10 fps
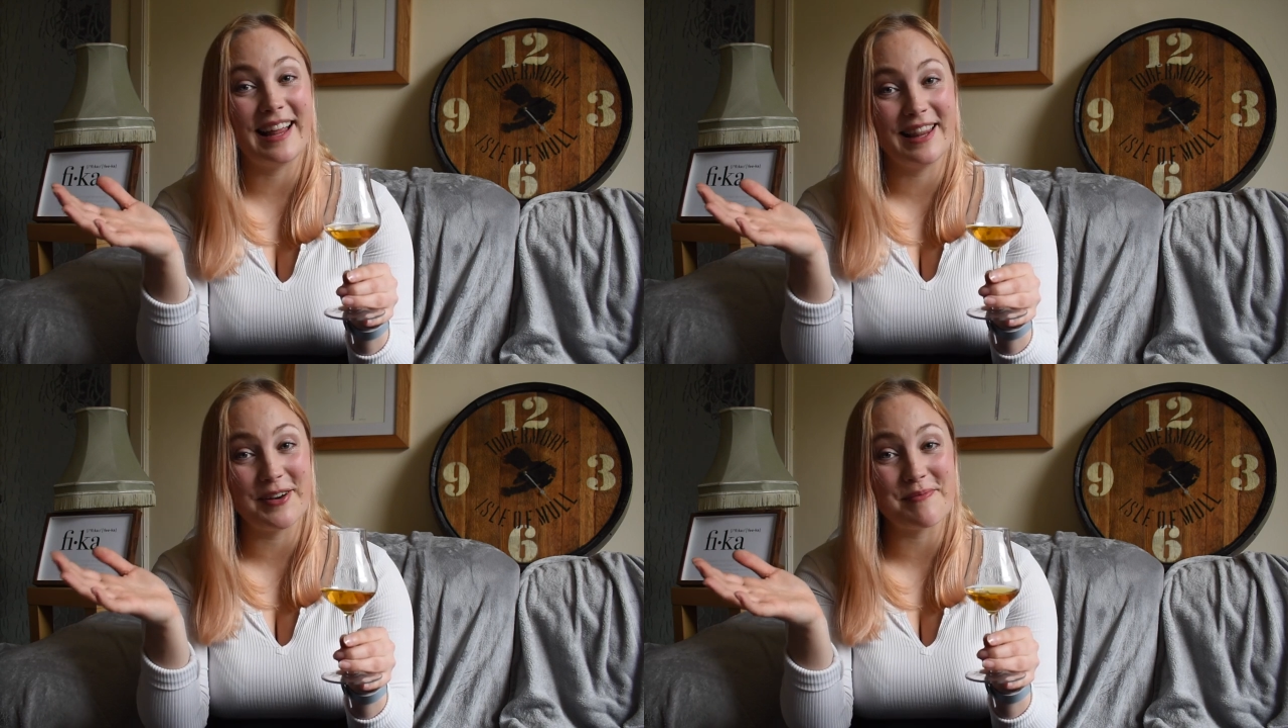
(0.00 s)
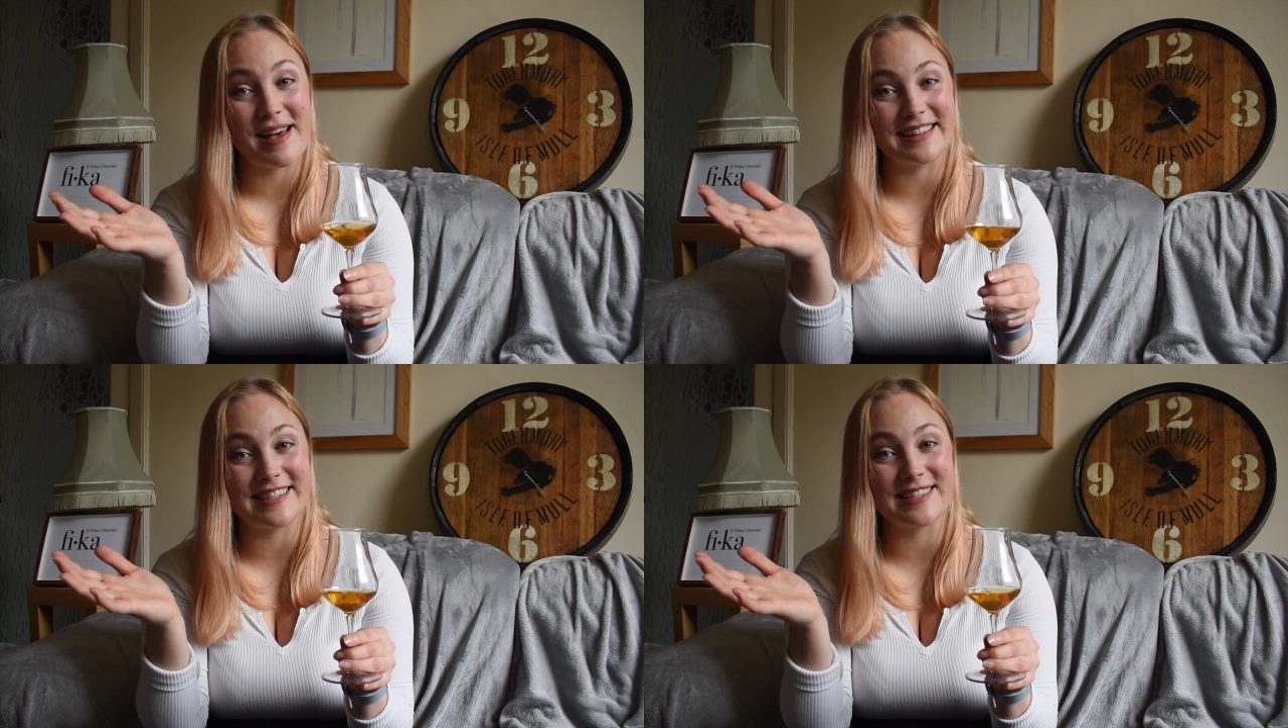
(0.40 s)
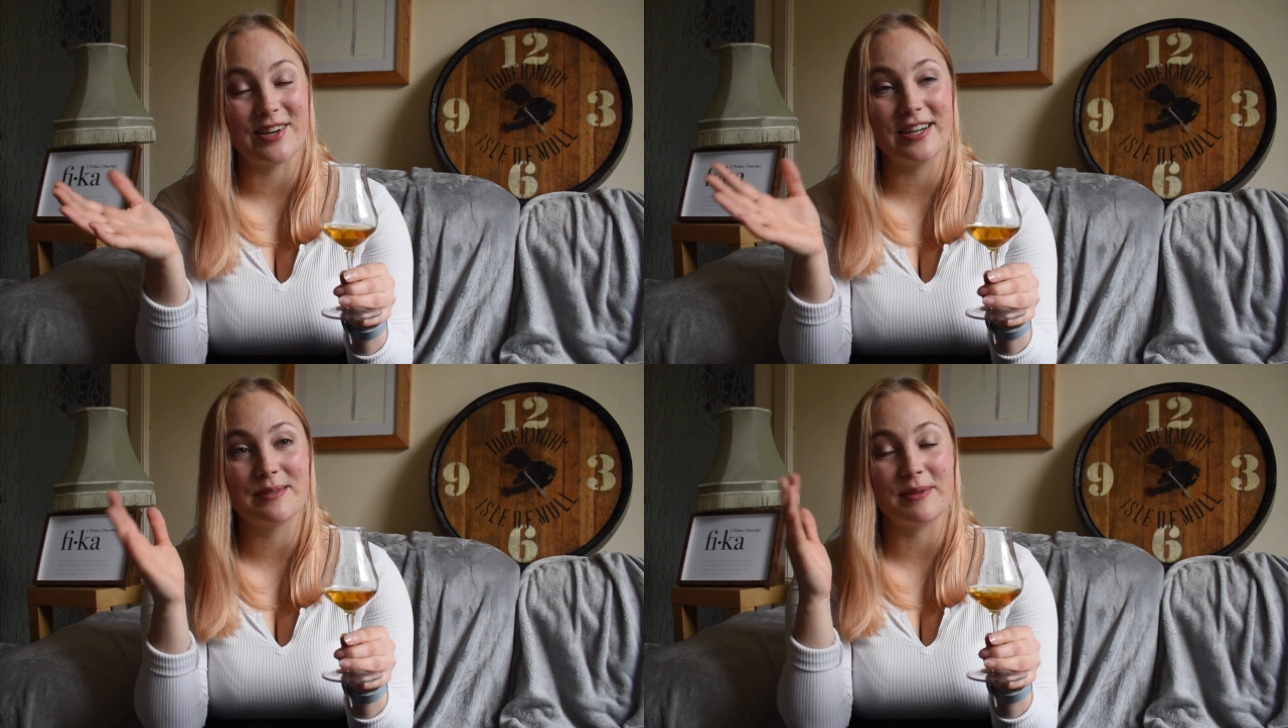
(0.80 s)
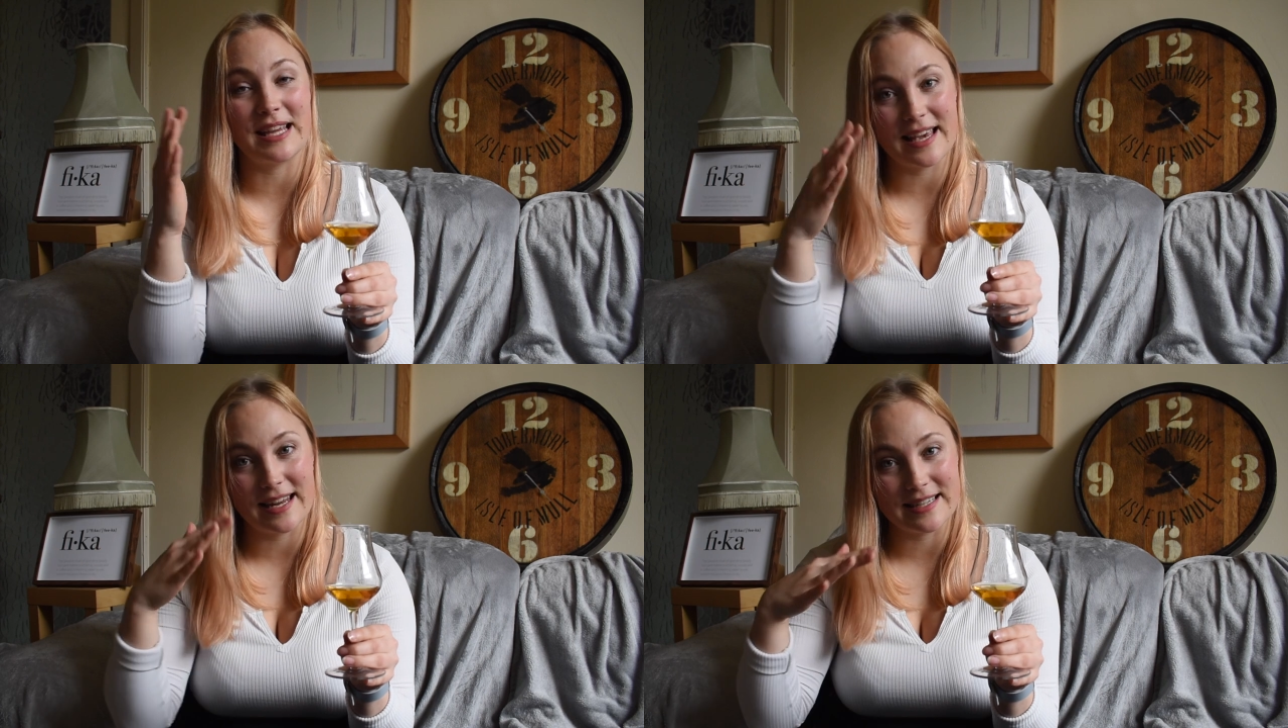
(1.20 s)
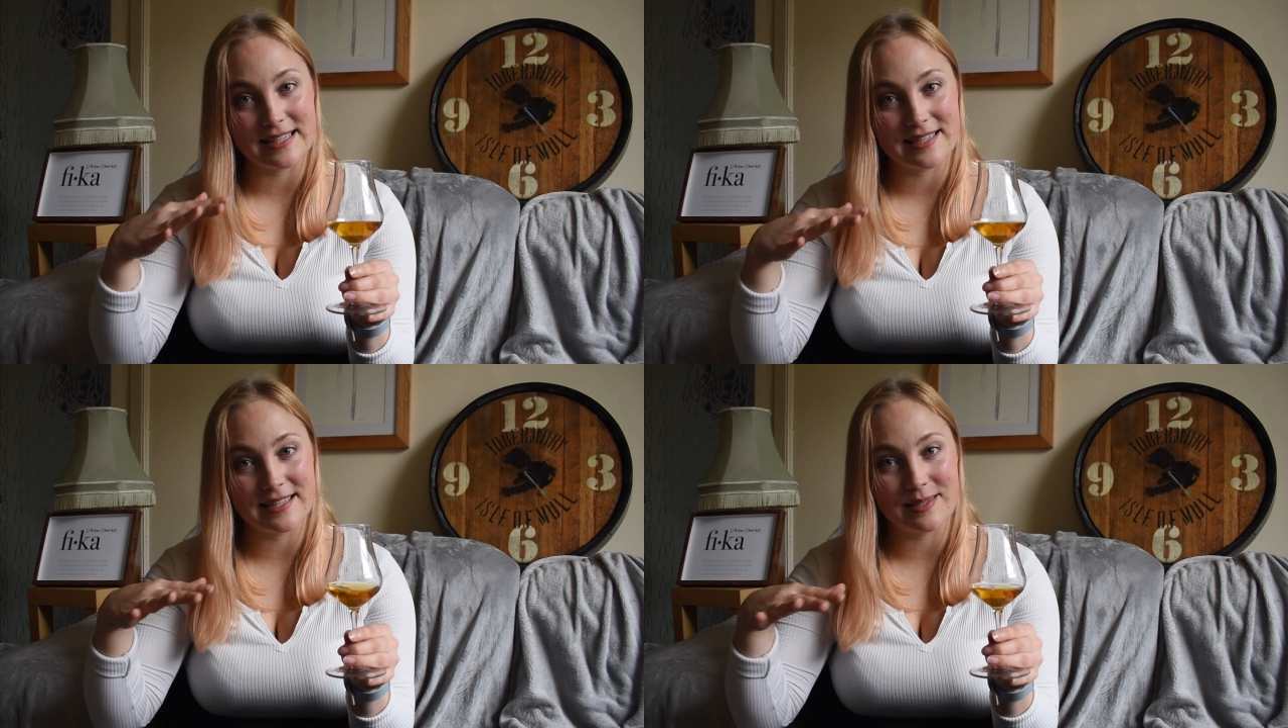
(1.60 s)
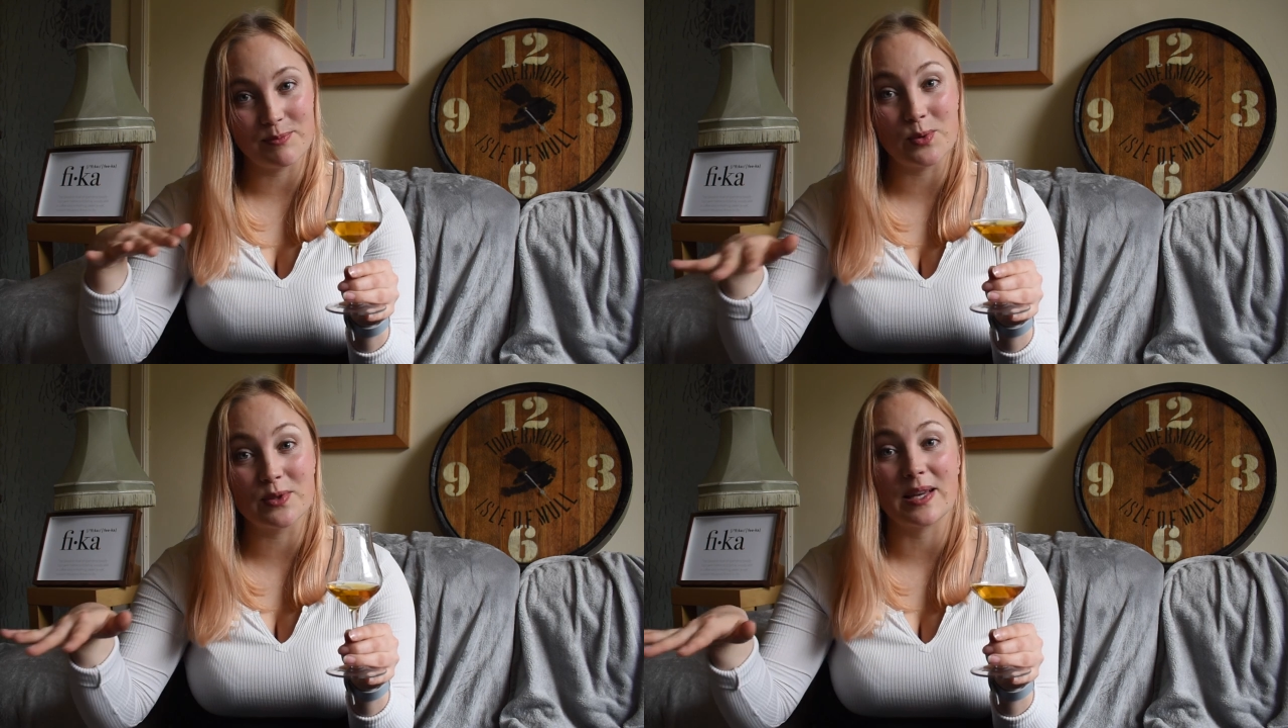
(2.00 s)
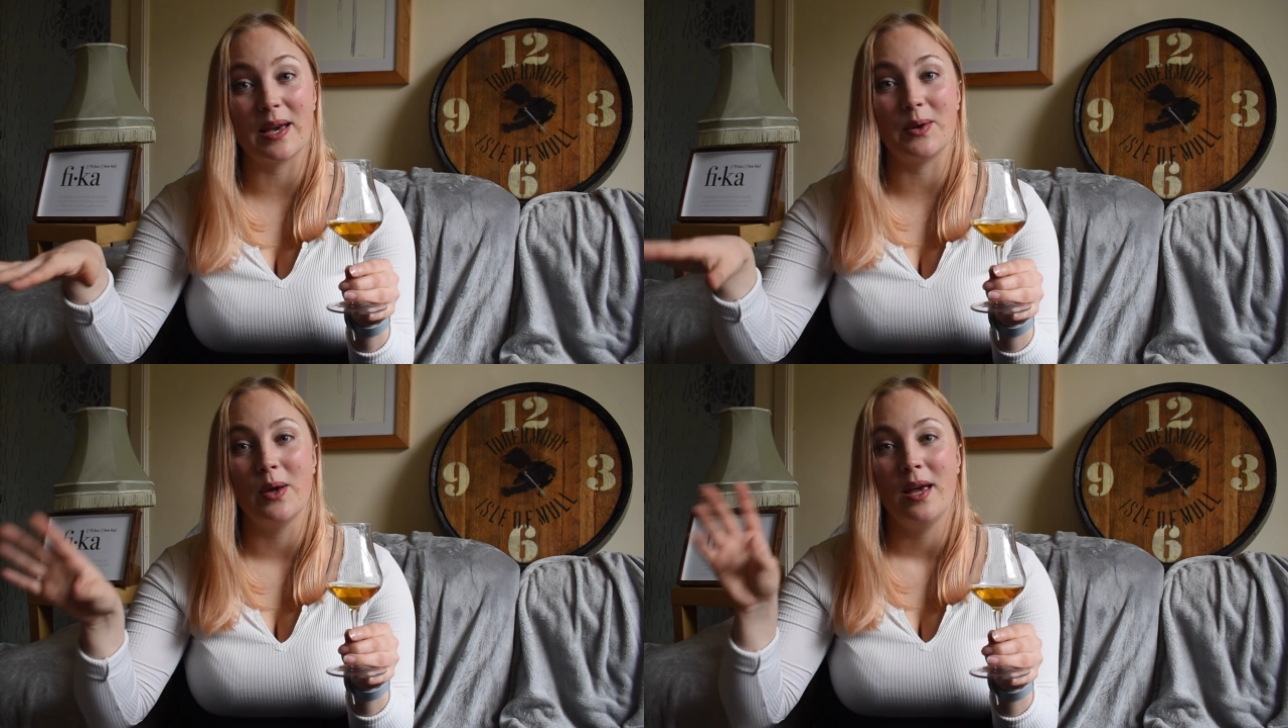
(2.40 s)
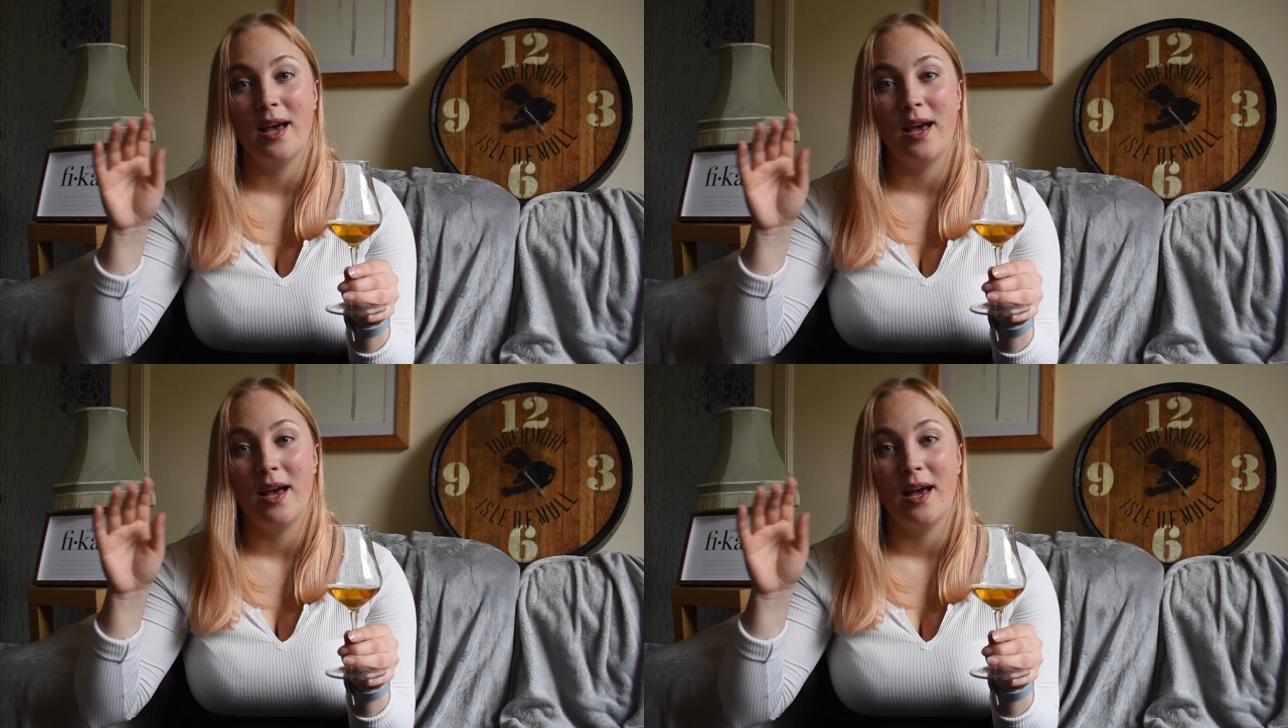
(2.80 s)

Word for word: a little bit at the start, but then kind of smooths out